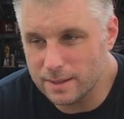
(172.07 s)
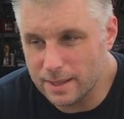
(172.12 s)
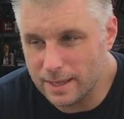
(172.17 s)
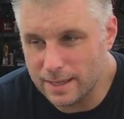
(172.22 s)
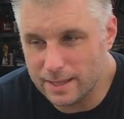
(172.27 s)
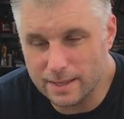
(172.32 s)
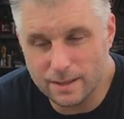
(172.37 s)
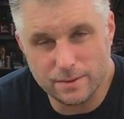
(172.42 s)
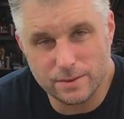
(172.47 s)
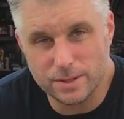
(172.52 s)

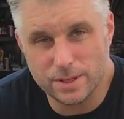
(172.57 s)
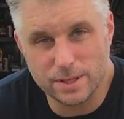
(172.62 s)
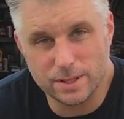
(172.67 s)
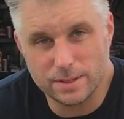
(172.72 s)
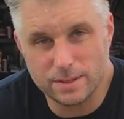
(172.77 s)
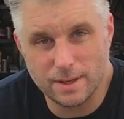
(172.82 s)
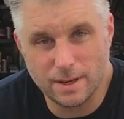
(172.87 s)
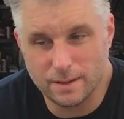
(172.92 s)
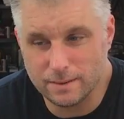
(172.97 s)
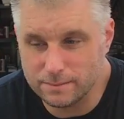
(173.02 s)
And there was
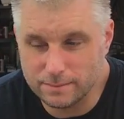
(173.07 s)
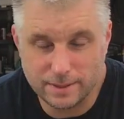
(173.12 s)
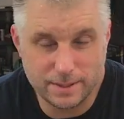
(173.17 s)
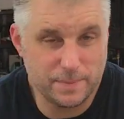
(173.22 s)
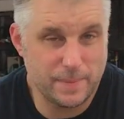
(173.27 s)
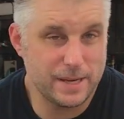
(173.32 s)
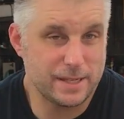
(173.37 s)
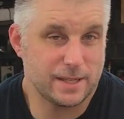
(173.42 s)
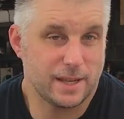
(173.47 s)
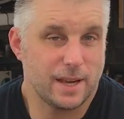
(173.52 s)
just, you know, let's
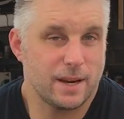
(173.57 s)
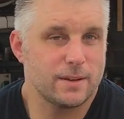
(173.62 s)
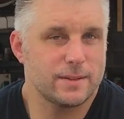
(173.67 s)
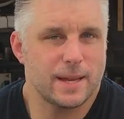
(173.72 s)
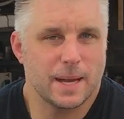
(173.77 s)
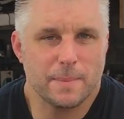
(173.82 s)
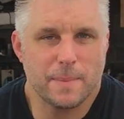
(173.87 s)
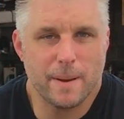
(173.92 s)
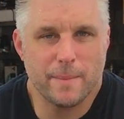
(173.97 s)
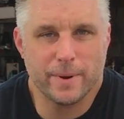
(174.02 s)
basically, here,
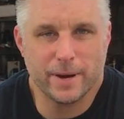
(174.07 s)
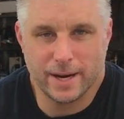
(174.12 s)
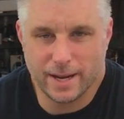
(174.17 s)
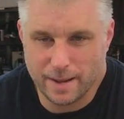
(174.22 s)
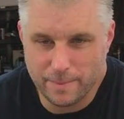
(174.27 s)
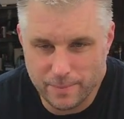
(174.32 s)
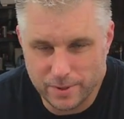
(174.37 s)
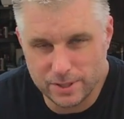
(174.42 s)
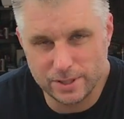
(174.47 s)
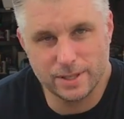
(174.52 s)
take my money.
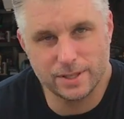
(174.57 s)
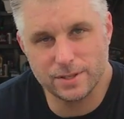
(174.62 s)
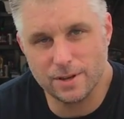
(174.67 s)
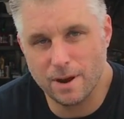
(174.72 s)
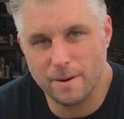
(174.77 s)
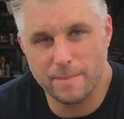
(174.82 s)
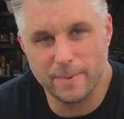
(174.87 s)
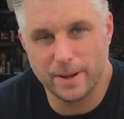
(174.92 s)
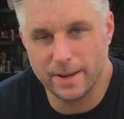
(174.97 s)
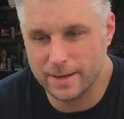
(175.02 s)
I pushed the
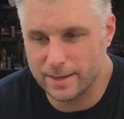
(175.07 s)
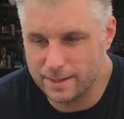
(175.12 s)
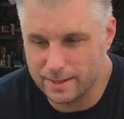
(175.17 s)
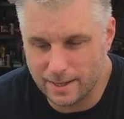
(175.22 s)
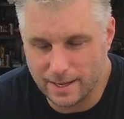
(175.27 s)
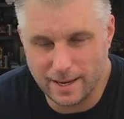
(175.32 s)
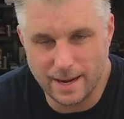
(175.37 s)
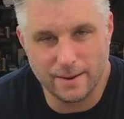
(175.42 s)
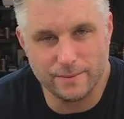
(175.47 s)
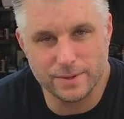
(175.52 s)
start button
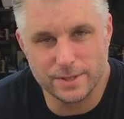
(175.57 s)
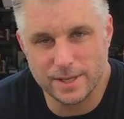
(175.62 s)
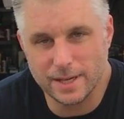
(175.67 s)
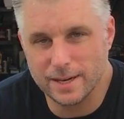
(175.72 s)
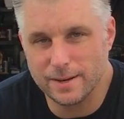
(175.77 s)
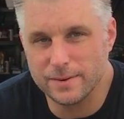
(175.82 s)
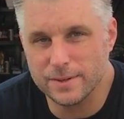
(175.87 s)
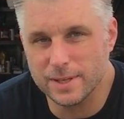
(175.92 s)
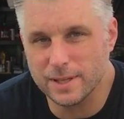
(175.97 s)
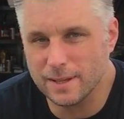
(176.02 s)
and that was
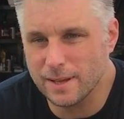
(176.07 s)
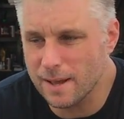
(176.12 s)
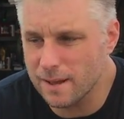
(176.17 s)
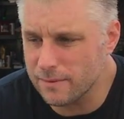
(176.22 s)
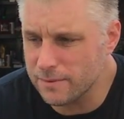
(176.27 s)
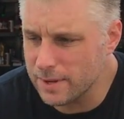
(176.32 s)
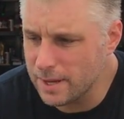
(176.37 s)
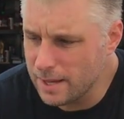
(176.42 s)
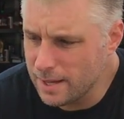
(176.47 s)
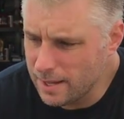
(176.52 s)
it. I was in
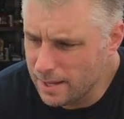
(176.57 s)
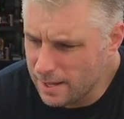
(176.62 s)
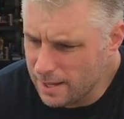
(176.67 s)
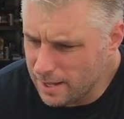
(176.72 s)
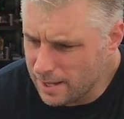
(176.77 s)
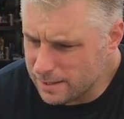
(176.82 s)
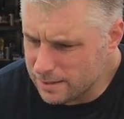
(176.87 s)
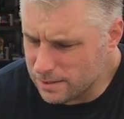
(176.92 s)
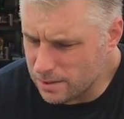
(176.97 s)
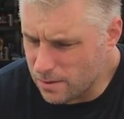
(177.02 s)
love.
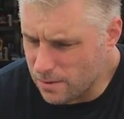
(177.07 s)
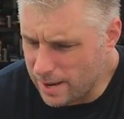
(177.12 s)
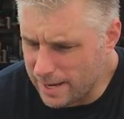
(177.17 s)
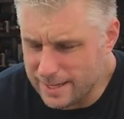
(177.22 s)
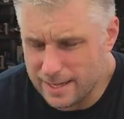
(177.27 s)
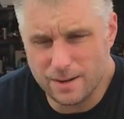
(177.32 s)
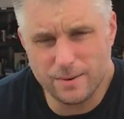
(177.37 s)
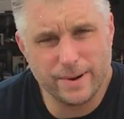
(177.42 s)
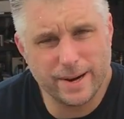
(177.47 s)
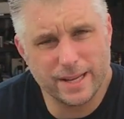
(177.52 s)
So I
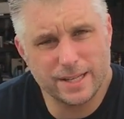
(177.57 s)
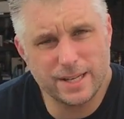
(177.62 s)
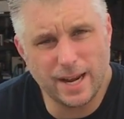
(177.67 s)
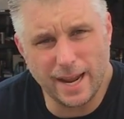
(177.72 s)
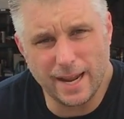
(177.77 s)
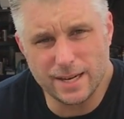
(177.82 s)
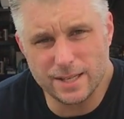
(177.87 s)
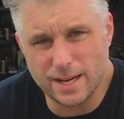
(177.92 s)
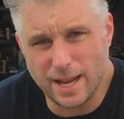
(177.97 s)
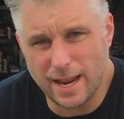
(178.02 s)
didn't want to
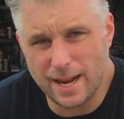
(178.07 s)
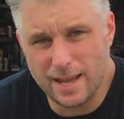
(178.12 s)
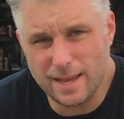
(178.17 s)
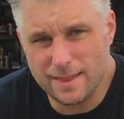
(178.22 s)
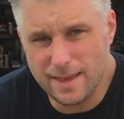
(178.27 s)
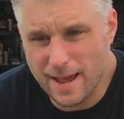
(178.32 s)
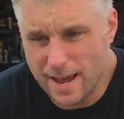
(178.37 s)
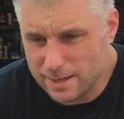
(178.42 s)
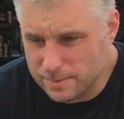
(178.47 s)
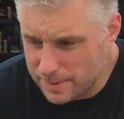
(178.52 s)
change any
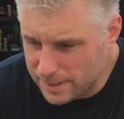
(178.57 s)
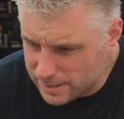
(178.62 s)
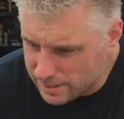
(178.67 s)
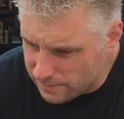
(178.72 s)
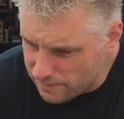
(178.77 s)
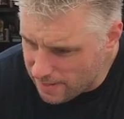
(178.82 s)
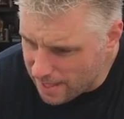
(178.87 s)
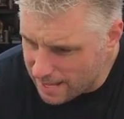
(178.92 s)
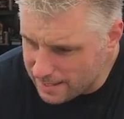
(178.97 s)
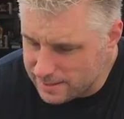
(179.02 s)
of the aspects
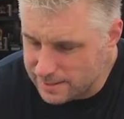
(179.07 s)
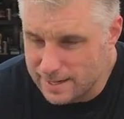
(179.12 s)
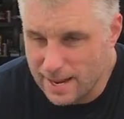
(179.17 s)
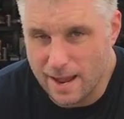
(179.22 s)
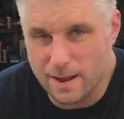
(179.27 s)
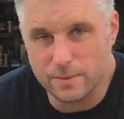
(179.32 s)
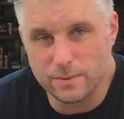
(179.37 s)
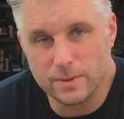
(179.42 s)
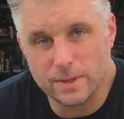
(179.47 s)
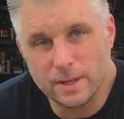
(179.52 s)
of that
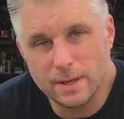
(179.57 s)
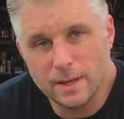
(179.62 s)
sound.